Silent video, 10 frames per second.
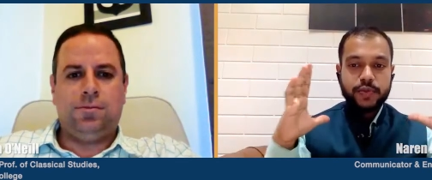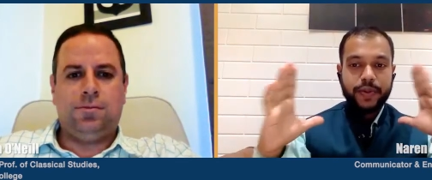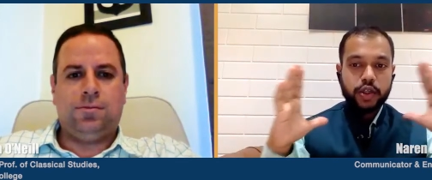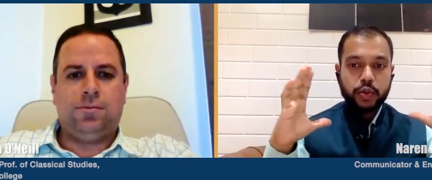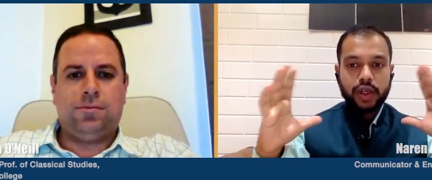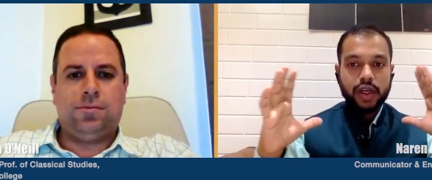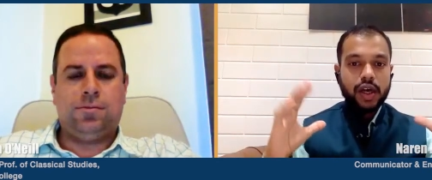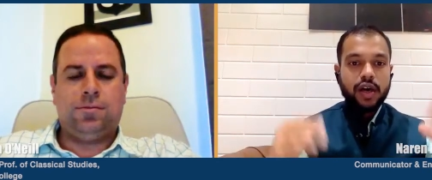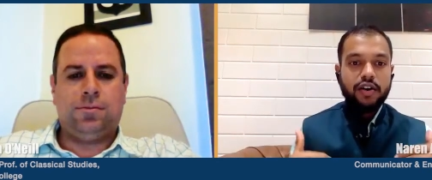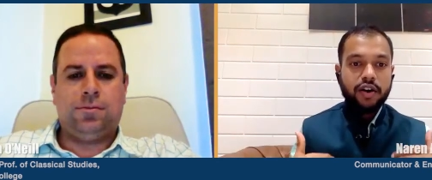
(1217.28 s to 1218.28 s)
Speaker 1: and spiritual
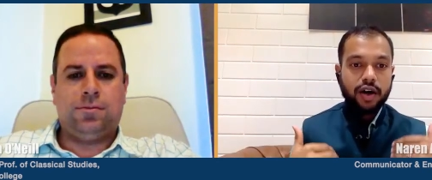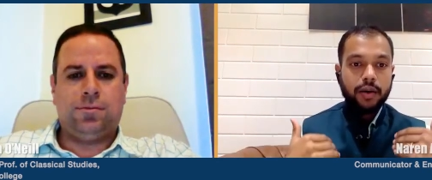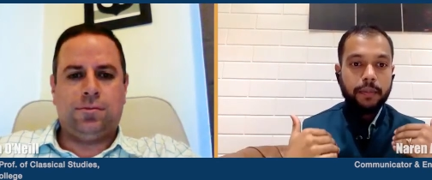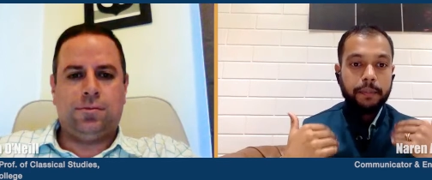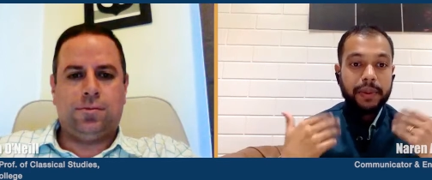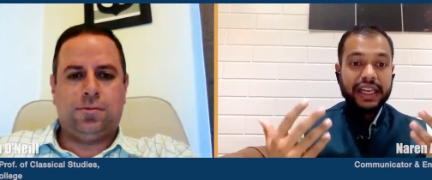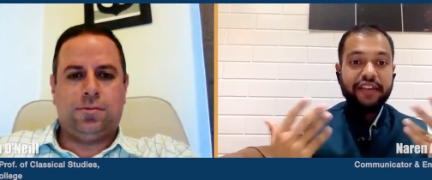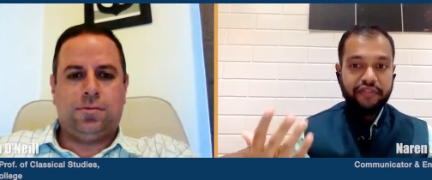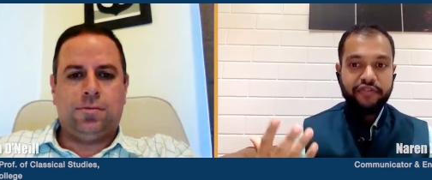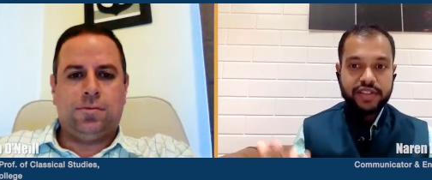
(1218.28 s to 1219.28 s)
uh,
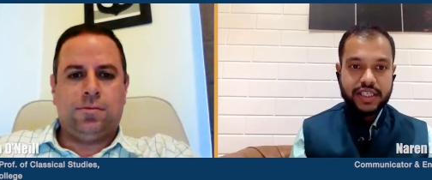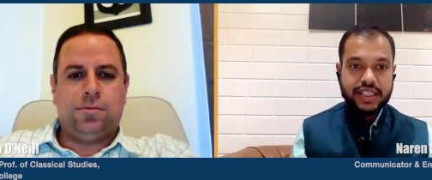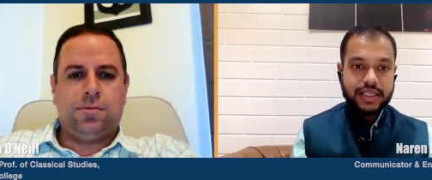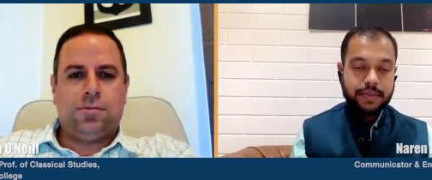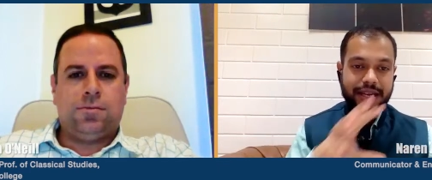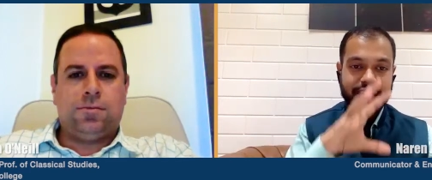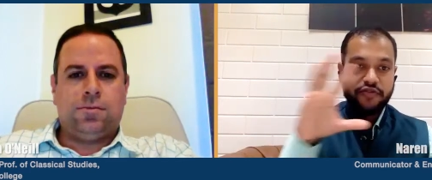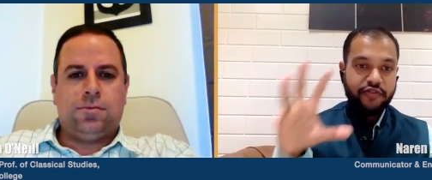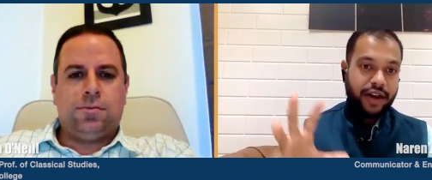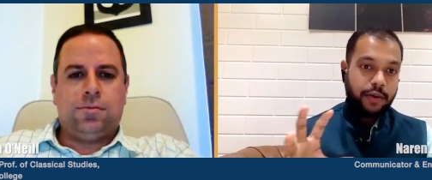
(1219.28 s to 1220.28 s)
belief system
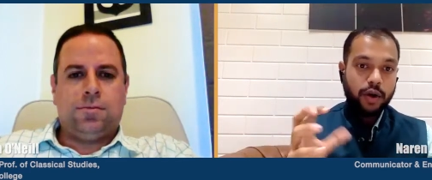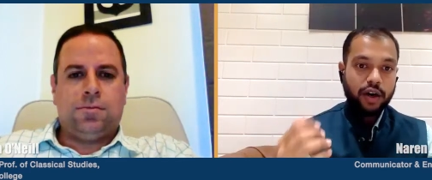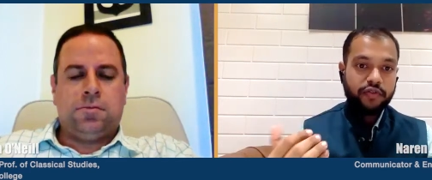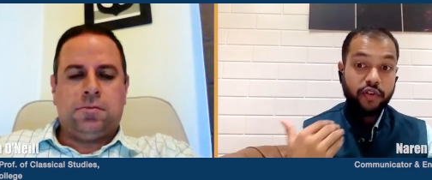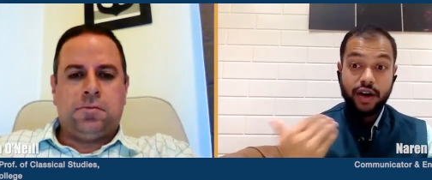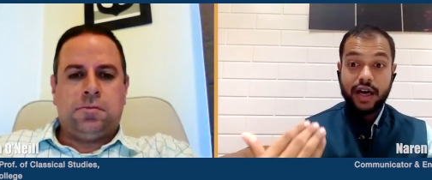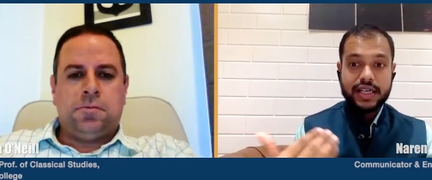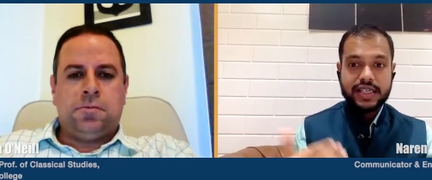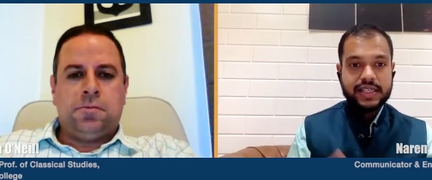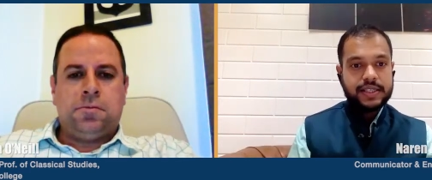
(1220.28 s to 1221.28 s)
and framework for
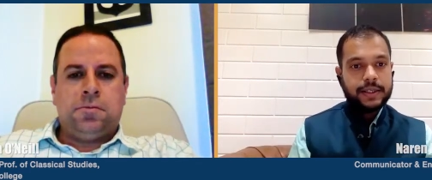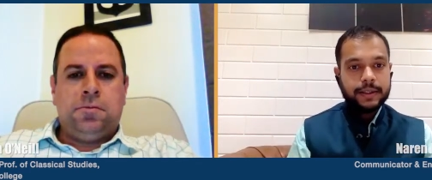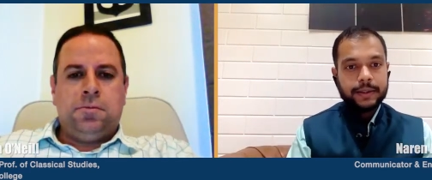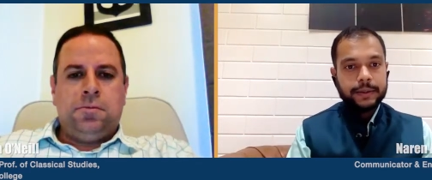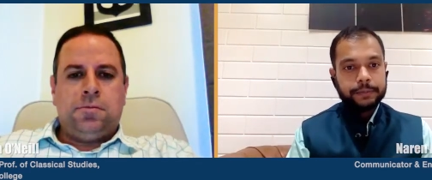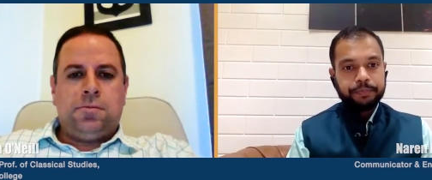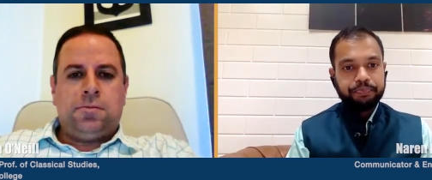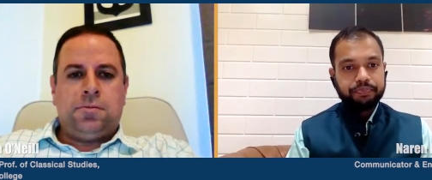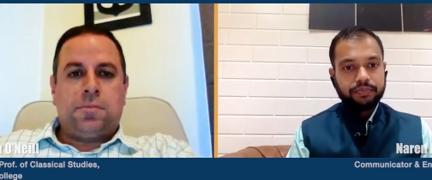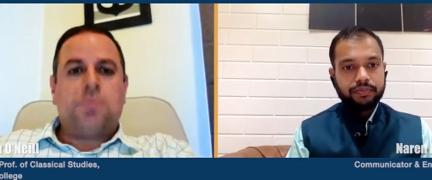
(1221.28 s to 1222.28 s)
us?
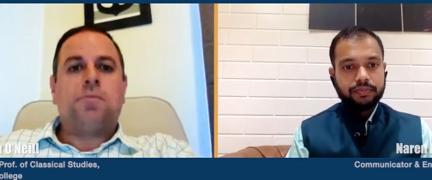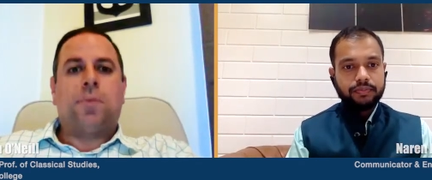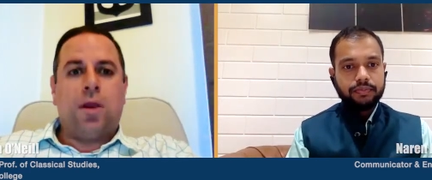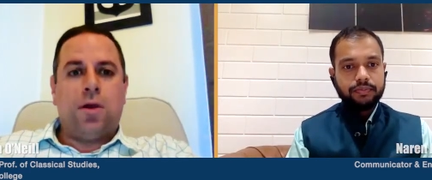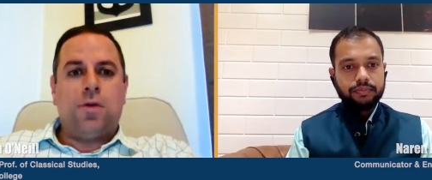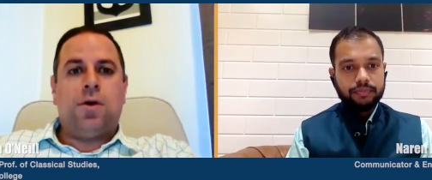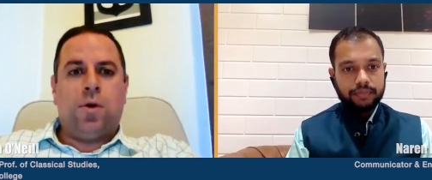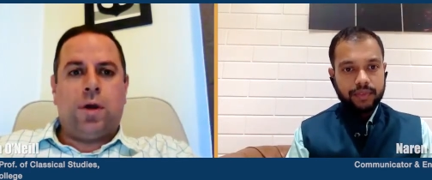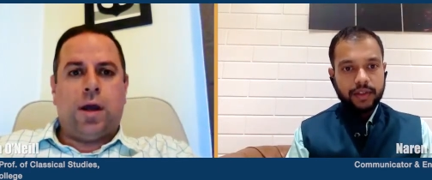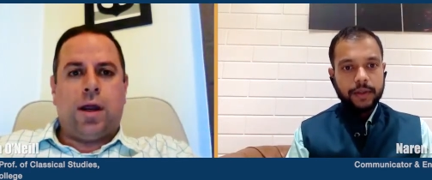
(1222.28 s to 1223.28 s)

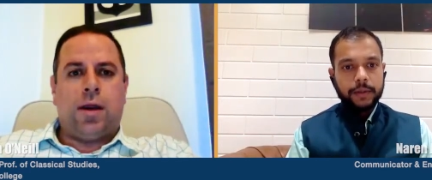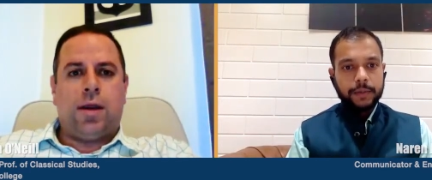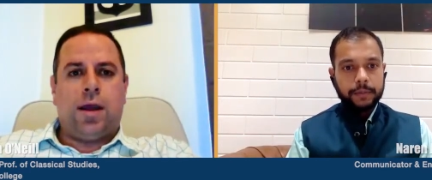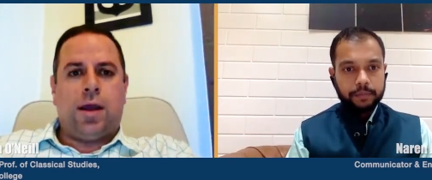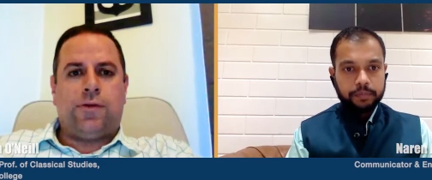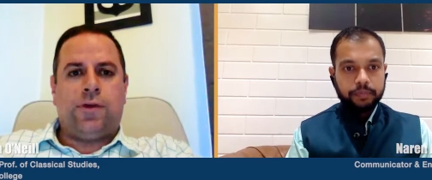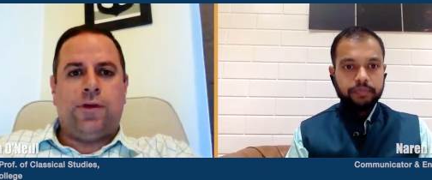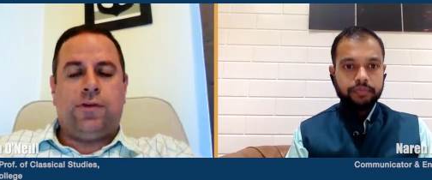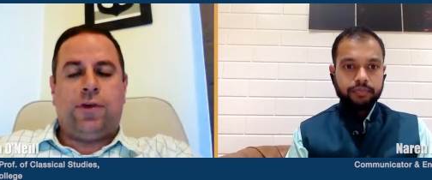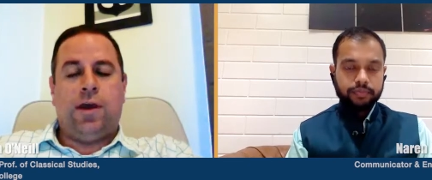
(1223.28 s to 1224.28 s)
Speaker 2: Okay. Yes,
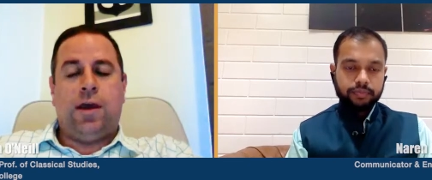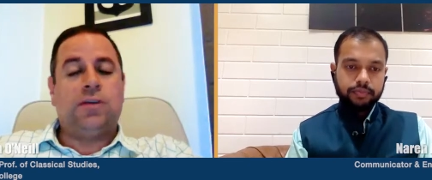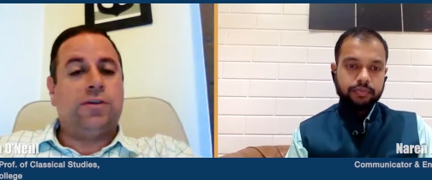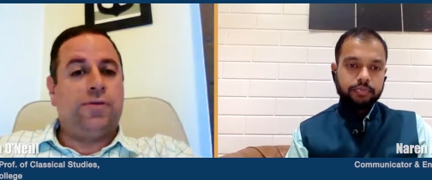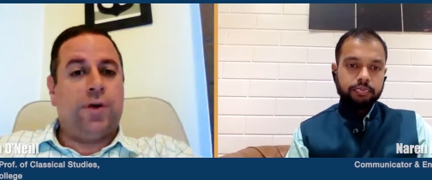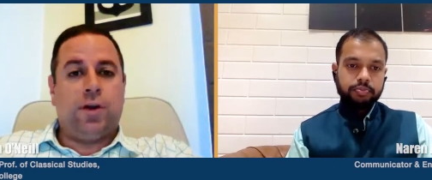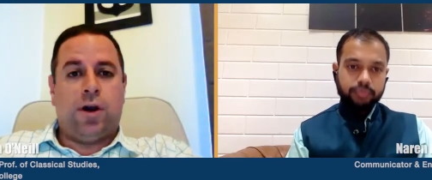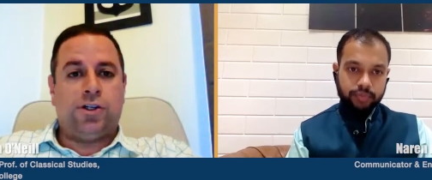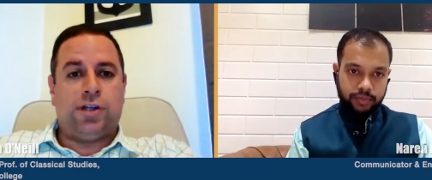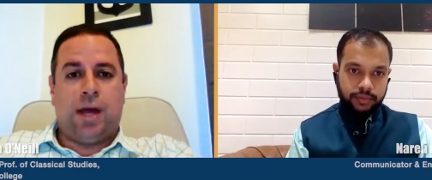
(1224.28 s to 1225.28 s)
it's a it's a very
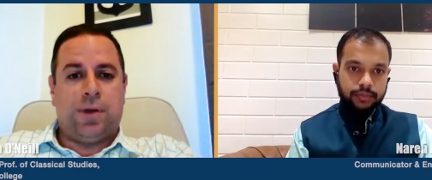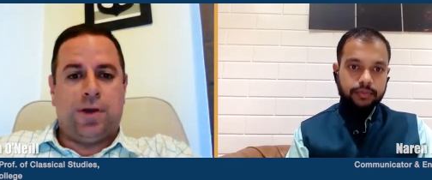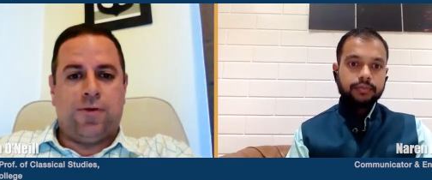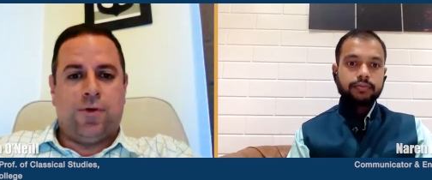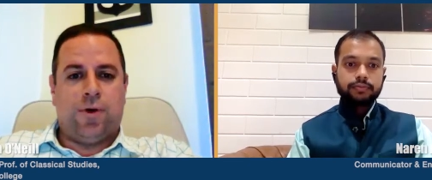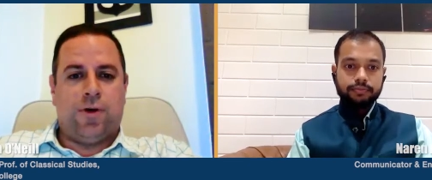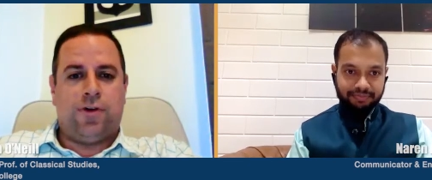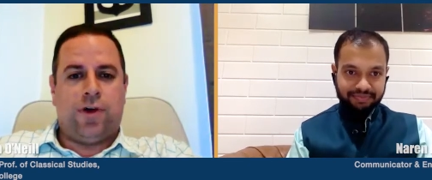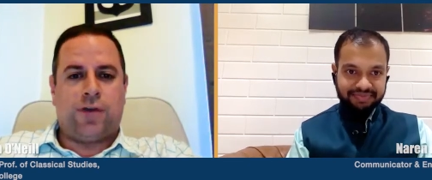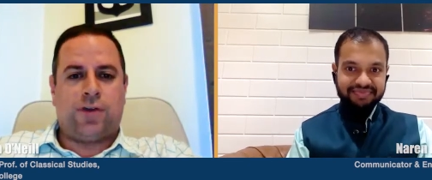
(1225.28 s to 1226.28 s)
large topic, of course, that
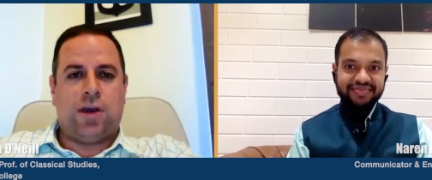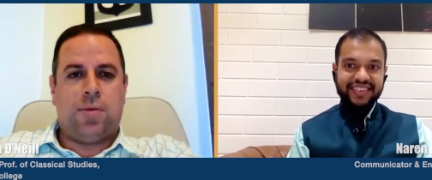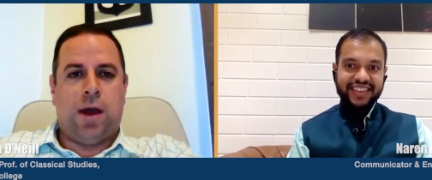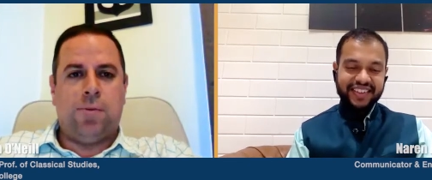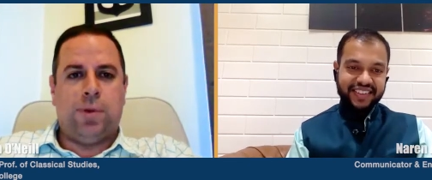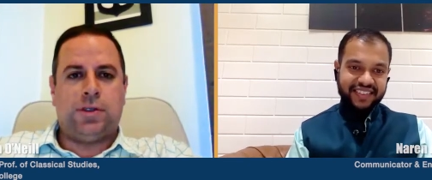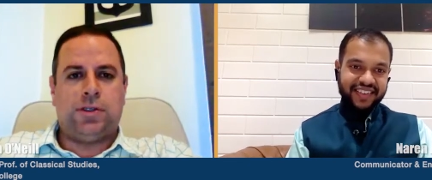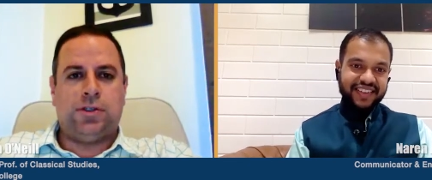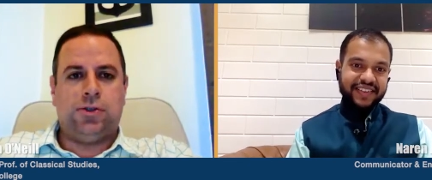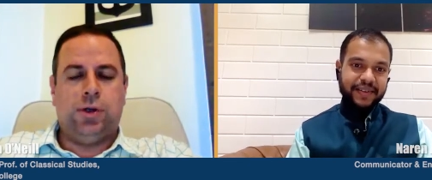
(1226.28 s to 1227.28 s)
you're asking about. But
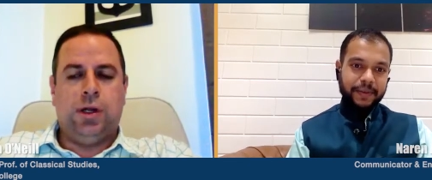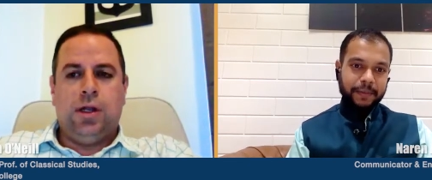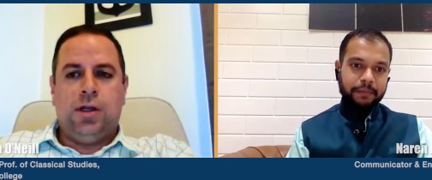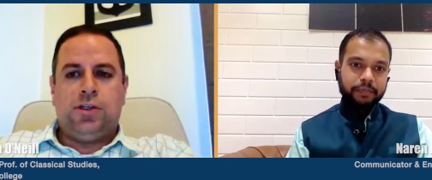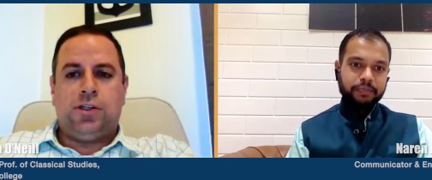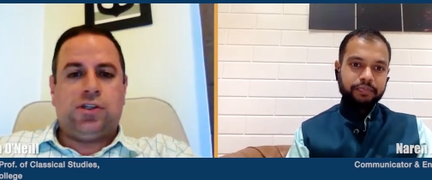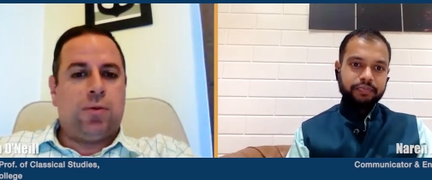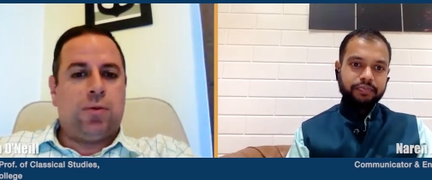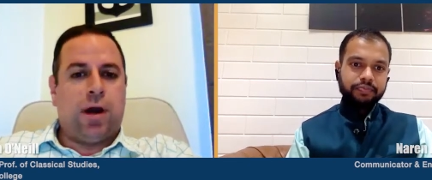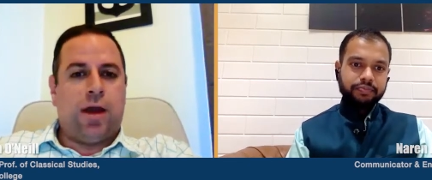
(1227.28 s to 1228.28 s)
to to
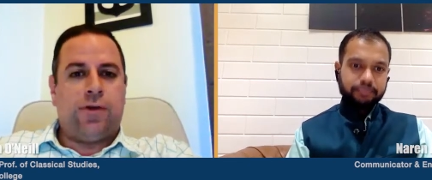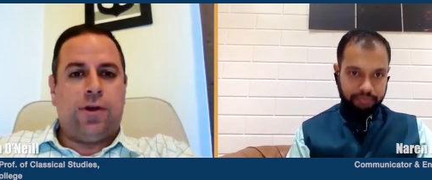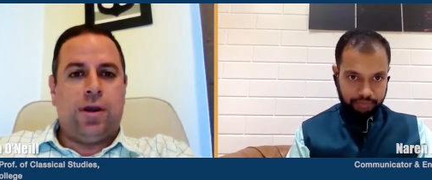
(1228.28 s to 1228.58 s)
summarize it